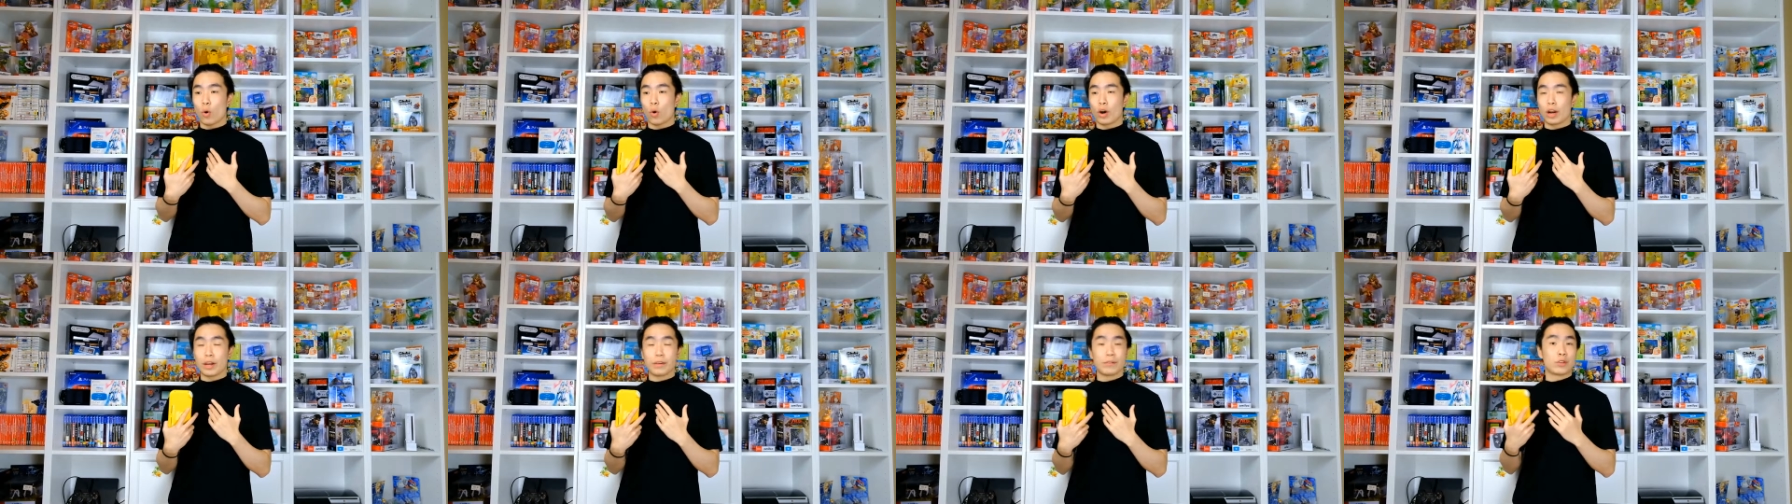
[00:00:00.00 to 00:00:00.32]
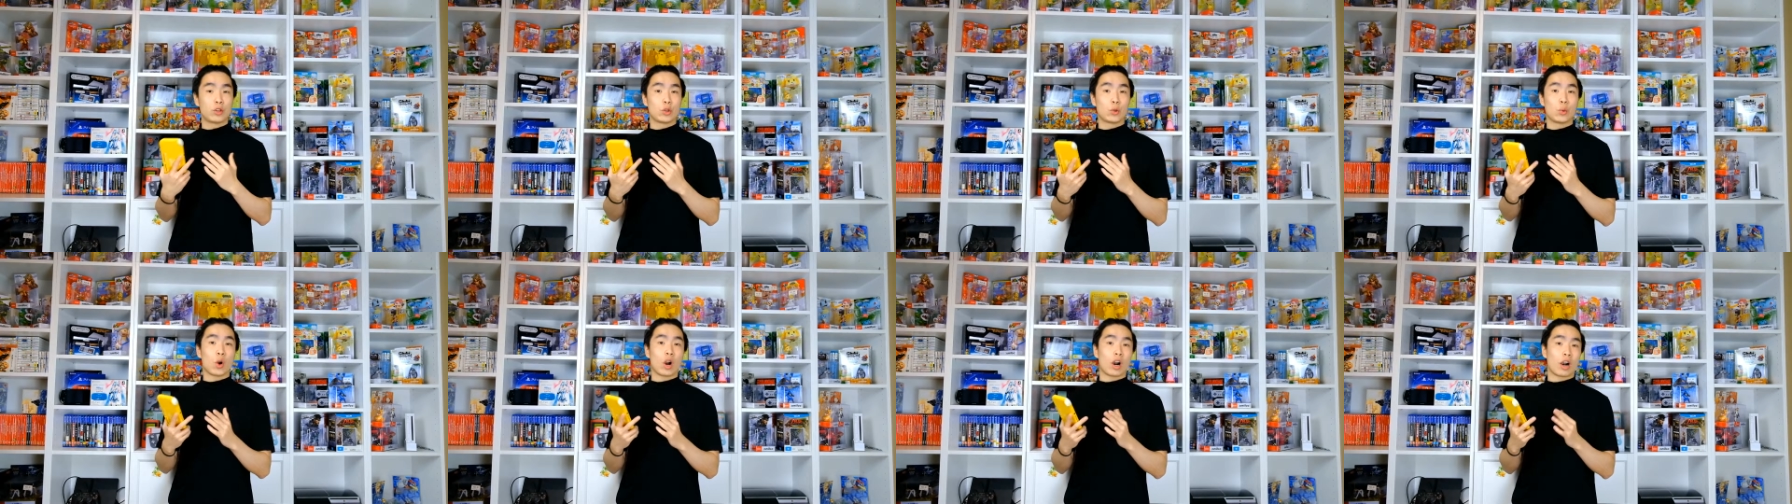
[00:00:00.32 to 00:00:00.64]
or
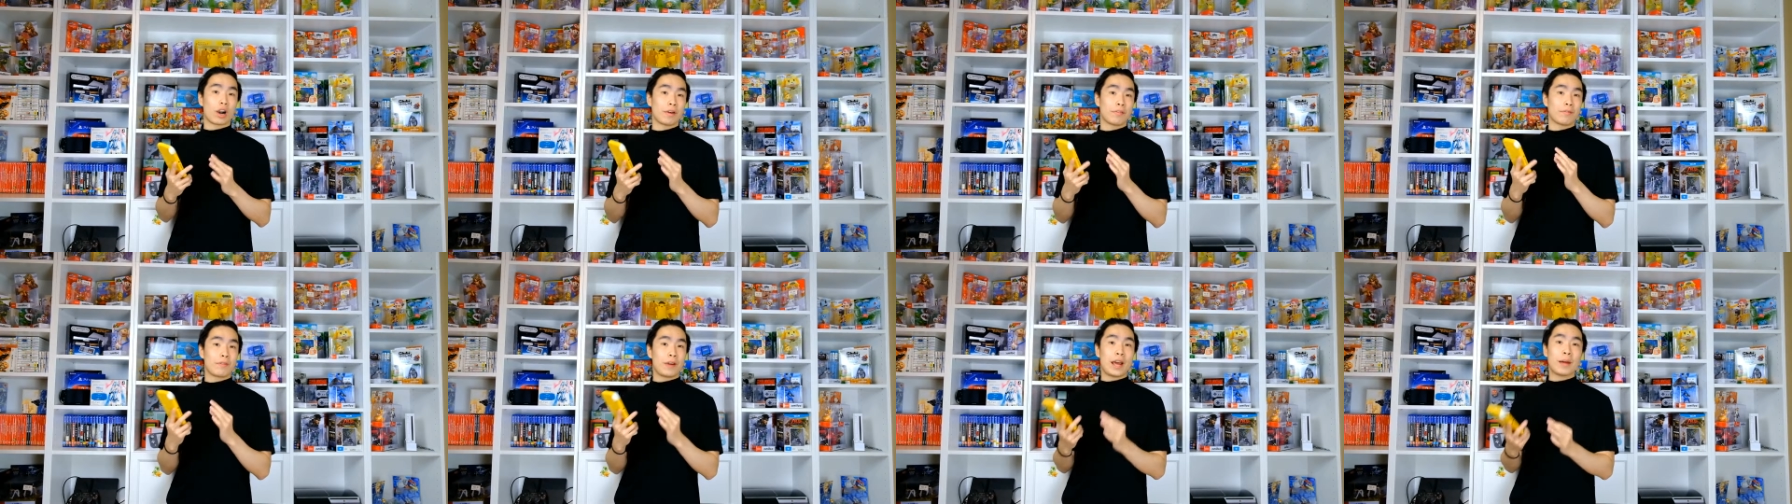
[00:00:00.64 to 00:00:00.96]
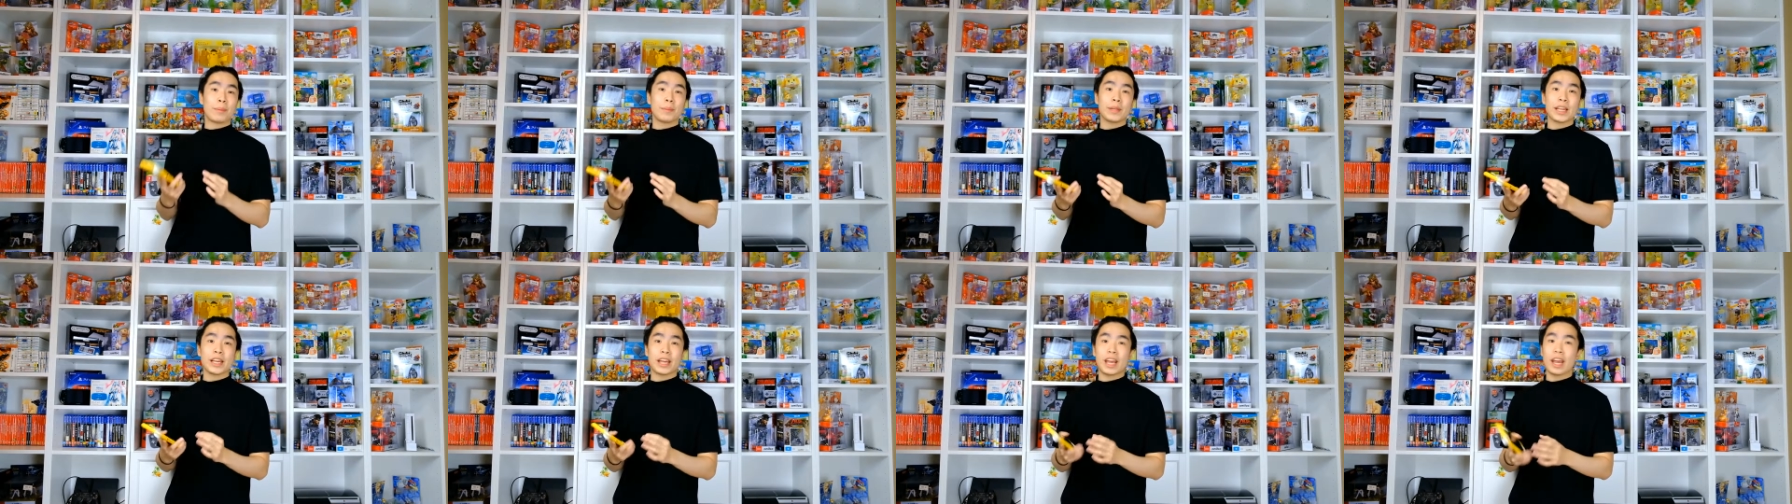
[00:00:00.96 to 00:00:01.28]
if you are a
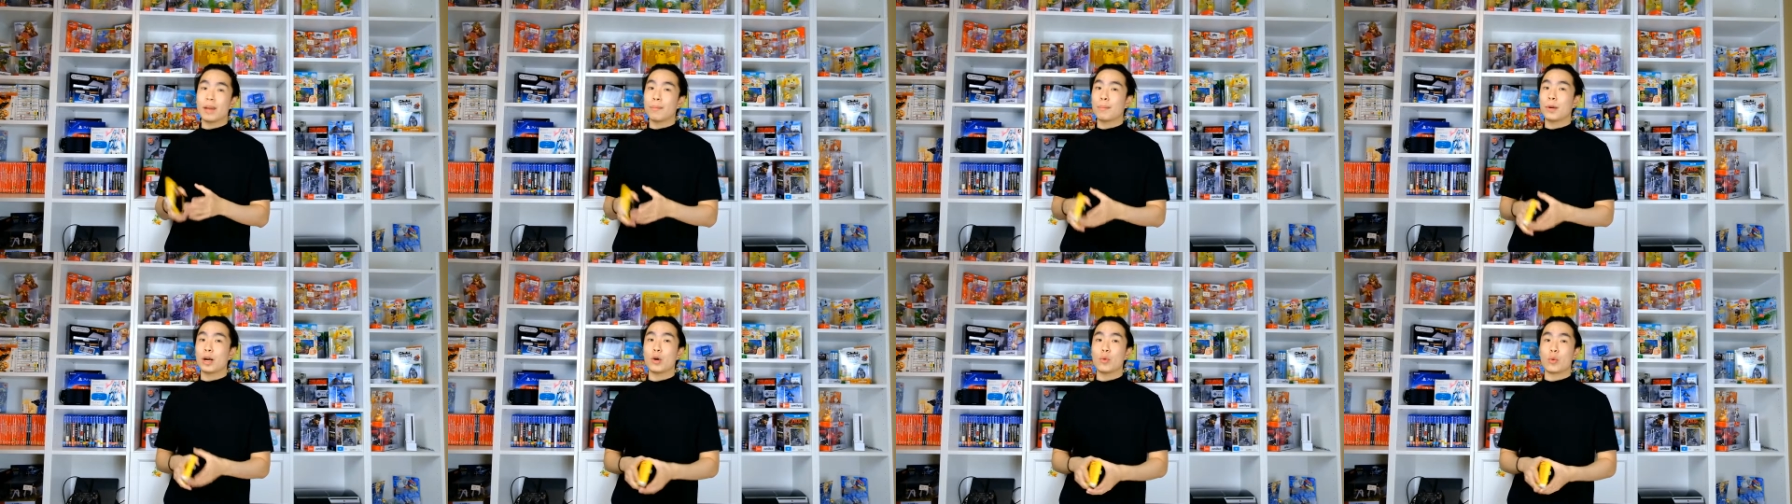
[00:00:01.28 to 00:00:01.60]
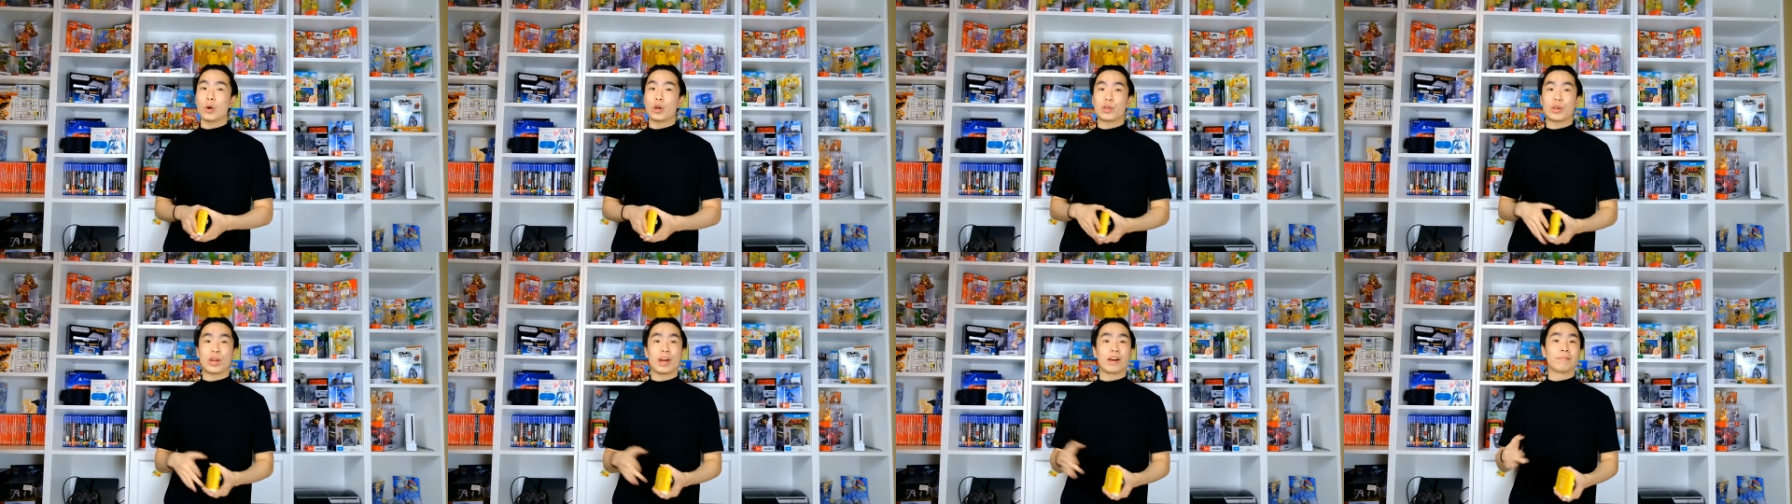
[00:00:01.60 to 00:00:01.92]
family
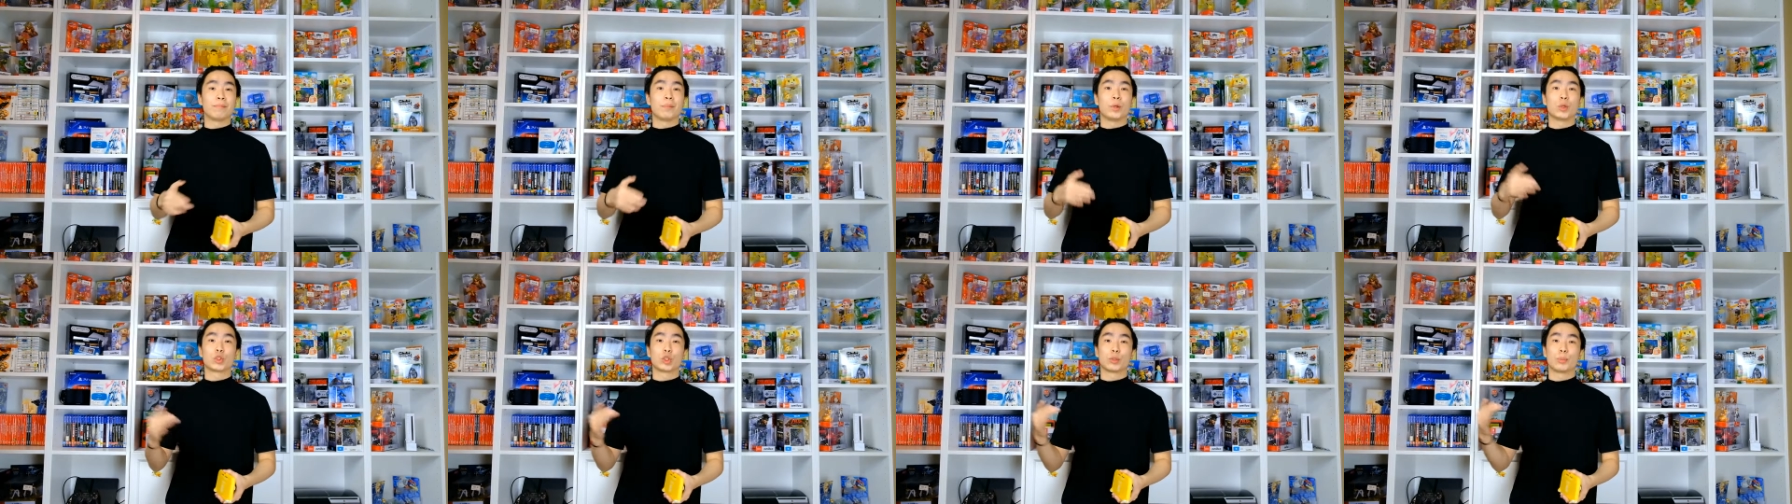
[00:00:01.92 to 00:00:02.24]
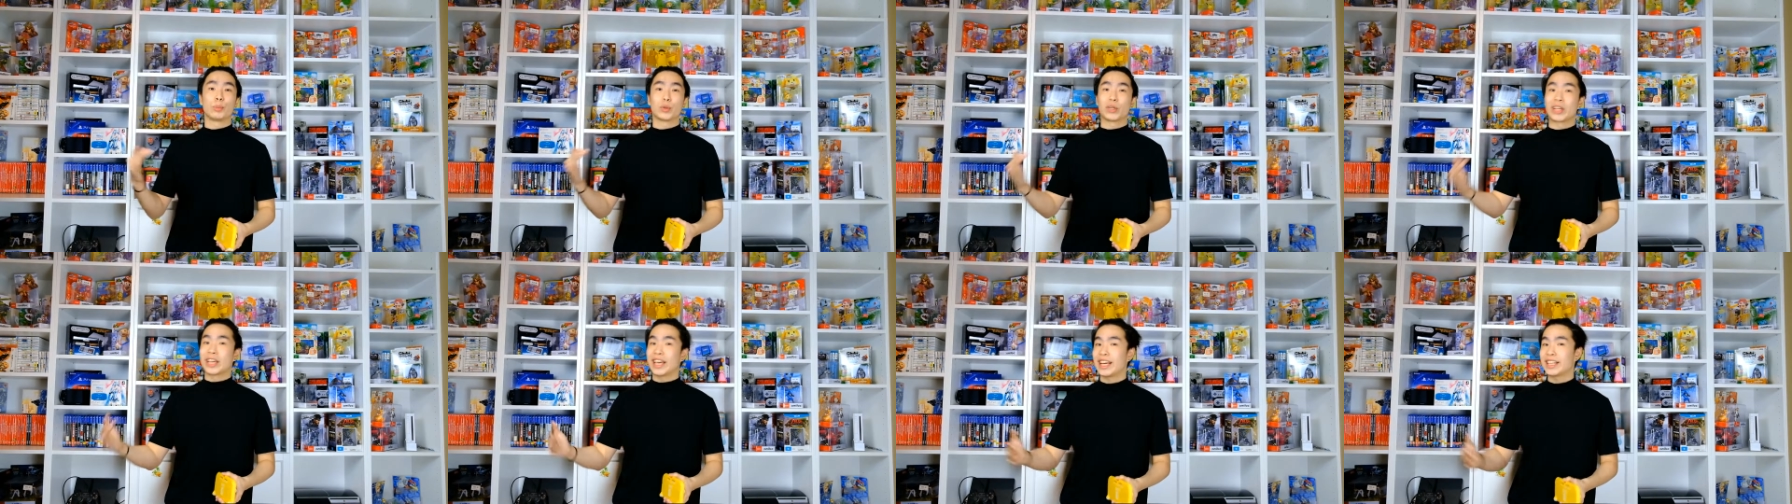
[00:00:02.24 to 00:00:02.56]
gamer where you have
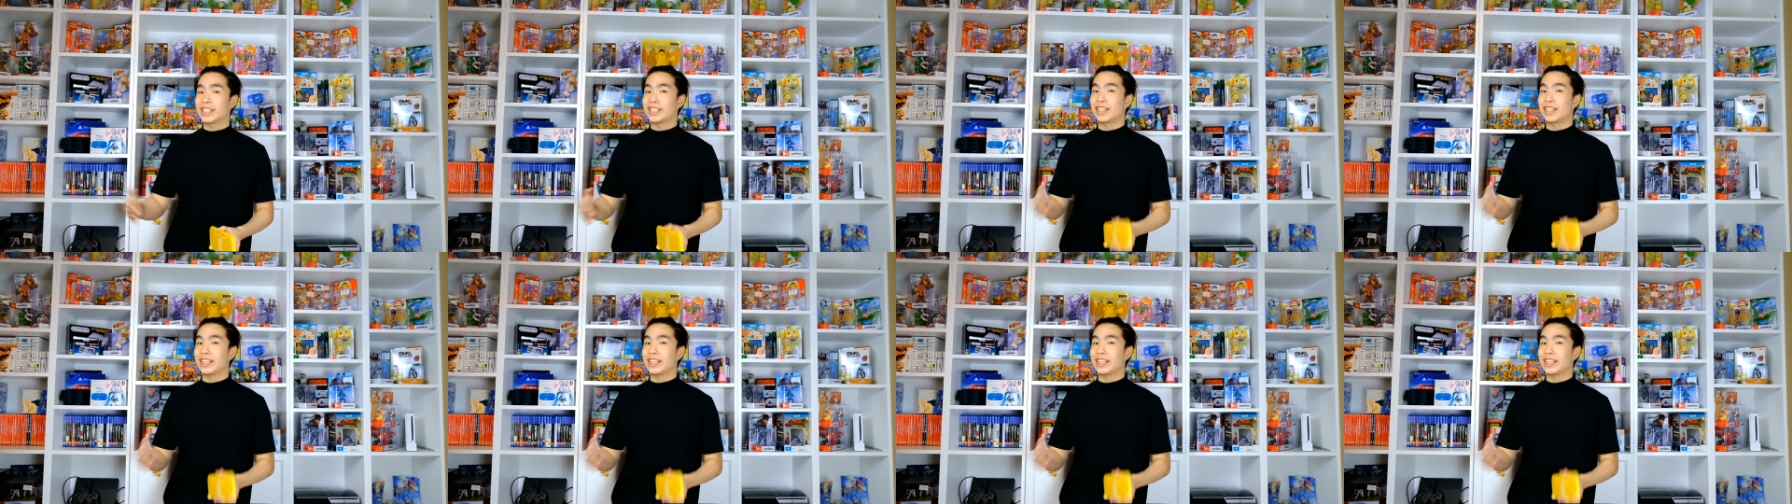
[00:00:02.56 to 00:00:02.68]
multiple